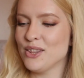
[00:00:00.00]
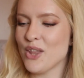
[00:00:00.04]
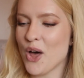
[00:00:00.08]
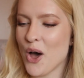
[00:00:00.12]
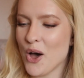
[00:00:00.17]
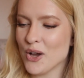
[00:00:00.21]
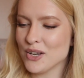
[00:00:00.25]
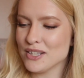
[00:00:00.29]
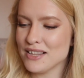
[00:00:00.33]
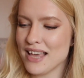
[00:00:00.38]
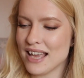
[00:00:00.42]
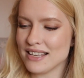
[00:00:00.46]

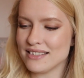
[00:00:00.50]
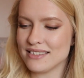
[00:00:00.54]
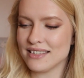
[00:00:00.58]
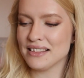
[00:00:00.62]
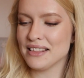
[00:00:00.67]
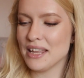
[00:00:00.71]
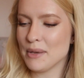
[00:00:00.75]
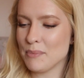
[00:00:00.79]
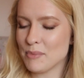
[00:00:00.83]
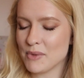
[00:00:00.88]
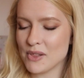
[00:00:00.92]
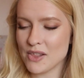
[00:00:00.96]

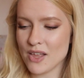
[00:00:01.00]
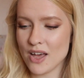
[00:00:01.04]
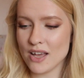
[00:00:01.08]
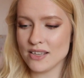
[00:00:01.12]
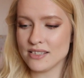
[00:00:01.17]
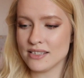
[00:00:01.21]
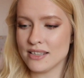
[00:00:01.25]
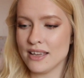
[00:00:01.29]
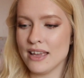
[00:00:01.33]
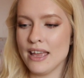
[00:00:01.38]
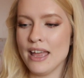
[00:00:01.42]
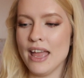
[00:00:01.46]
long-lasting lip
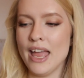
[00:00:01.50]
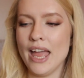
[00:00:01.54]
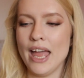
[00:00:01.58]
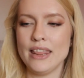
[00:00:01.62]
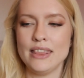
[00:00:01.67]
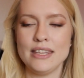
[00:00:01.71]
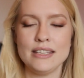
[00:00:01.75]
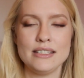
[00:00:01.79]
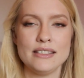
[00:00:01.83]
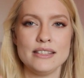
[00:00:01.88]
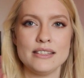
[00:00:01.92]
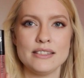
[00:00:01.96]
gloss,
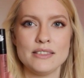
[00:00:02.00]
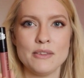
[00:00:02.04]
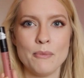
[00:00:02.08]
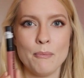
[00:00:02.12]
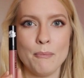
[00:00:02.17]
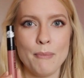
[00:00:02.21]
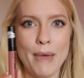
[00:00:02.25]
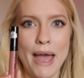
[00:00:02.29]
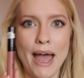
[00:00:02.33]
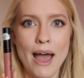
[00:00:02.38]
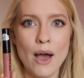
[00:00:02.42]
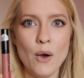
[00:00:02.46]
and this is the
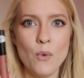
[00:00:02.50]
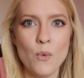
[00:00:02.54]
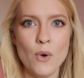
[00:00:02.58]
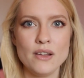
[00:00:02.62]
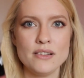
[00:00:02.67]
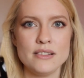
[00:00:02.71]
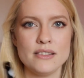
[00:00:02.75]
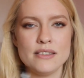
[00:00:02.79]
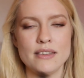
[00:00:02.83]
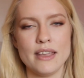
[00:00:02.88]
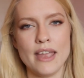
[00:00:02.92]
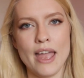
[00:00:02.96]
matte
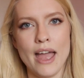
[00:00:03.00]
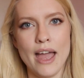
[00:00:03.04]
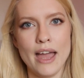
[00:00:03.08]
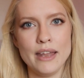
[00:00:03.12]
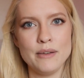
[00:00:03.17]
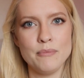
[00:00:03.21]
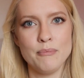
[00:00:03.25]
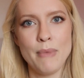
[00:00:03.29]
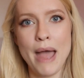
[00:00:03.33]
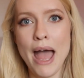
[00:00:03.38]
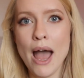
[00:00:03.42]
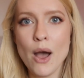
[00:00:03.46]
ones. They
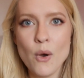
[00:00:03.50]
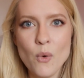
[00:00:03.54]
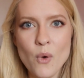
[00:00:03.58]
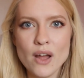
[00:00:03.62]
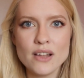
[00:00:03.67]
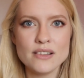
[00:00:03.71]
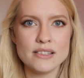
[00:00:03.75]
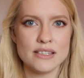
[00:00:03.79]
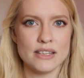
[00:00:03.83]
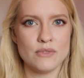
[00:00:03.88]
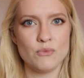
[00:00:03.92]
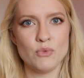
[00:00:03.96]
had matte
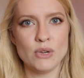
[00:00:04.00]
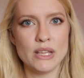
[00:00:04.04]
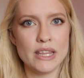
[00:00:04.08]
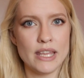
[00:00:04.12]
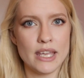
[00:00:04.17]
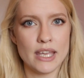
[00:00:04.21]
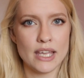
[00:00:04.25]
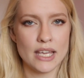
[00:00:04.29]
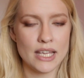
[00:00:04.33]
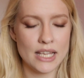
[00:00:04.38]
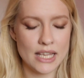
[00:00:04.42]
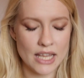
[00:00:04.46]
ones and
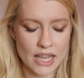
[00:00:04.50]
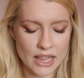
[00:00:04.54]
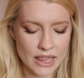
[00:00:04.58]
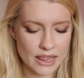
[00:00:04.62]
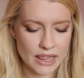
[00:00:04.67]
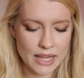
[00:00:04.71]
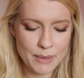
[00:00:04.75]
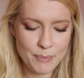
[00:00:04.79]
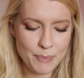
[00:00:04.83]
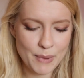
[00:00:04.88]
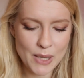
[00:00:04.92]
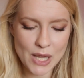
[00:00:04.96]
really
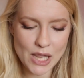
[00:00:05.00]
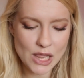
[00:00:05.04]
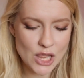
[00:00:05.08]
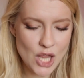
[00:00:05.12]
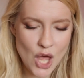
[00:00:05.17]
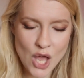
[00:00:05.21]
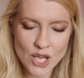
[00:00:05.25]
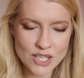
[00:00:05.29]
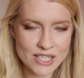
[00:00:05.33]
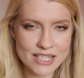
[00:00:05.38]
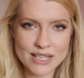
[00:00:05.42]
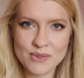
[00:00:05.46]
lip
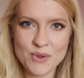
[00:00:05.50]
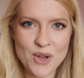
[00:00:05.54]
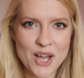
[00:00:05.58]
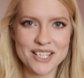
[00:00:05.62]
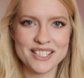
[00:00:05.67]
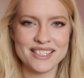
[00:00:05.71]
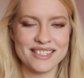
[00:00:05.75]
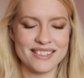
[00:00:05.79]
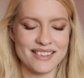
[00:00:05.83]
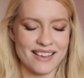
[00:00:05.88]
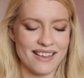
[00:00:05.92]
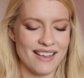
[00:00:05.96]
glossy
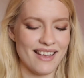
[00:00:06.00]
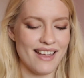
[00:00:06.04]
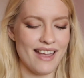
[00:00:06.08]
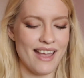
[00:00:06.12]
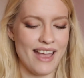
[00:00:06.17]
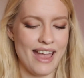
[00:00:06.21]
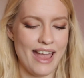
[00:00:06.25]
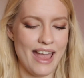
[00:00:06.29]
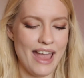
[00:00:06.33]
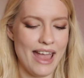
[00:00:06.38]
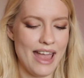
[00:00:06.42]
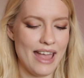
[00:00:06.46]
ones,
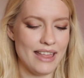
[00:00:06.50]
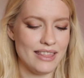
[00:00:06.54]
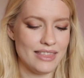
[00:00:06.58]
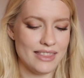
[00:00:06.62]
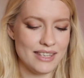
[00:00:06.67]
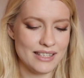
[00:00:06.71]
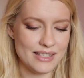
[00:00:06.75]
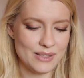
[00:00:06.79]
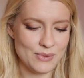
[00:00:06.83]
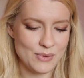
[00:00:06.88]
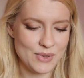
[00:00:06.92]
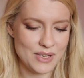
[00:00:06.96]
and
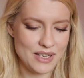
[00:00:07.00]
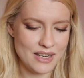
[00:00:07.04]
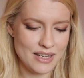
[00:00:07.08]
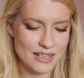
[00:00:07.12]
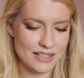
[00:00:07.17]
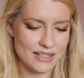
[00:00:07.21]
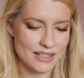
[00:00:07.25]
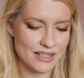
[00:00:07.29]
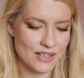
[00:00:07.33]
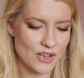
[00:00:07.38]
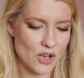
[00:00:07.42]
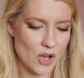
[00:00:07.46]
this one
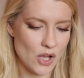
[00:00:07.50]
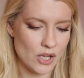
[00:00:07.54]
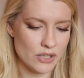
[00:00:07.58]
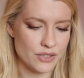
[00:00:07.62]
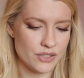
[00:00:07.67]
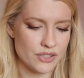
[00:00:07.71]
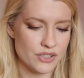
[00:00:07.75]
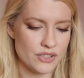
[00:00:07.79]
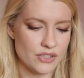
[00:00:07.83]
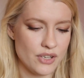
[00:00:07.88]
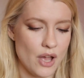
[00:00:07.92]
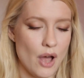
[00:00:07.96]
is in the
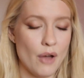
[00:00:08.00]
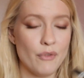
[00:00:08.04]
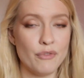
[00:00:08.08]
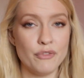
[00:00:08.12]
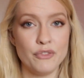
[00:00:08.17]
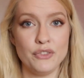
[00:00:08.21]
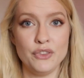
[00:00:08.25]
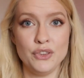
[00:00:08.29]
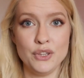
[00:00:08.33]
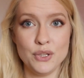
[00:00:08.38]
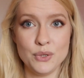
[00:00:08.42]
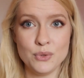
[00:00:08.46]
color
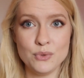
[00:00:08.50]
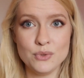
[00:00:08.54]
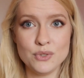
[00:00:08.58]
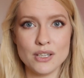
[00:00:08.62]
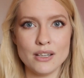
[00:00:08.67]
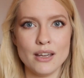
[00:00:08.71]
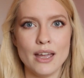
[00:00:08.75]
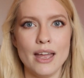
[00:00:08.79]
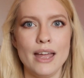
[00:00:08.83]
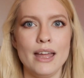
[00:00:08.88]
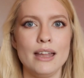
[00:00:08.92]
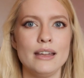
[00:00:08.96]
Soft Nude,
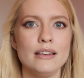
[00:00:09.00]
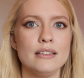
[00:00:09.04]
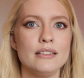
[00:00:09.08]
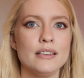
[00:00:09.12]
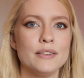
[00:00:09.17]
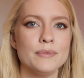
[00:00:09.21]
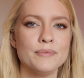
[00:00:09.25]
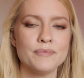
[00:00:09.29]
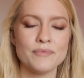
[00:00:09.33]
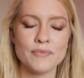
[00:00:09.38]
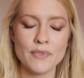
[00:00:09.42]
and